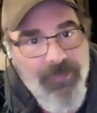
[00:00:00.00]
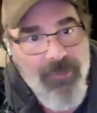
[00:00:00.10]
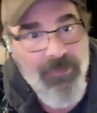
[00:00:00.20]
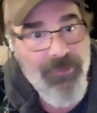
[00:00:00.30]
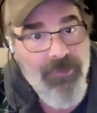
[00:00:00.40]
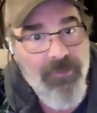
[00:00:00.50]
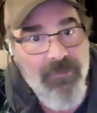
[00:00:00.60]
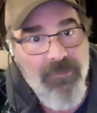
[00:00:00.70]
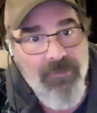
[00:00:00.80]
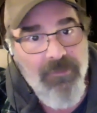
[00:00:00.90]
building,
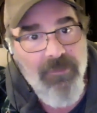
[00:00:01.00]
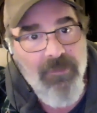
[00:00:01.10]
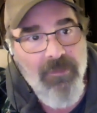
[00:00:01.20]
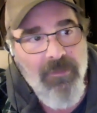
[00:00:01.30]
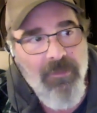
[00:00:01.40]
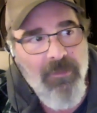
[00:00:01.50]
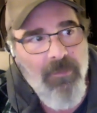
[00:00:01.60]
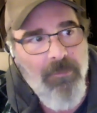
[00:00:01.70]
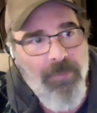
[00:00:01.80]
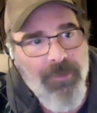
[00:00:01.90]

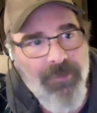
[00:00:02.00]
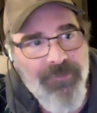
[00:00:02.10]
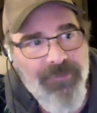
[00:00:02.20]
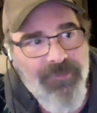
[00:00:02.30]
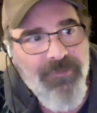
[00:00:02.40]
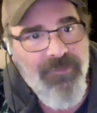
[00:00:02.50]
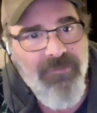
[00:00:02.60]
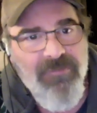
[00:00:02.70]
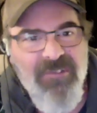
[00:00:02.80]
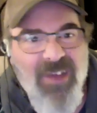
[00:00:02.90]
but it's
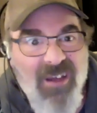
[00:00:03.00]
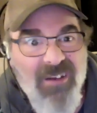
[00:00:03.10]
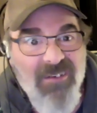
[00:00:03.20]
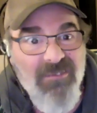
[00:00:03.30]
not.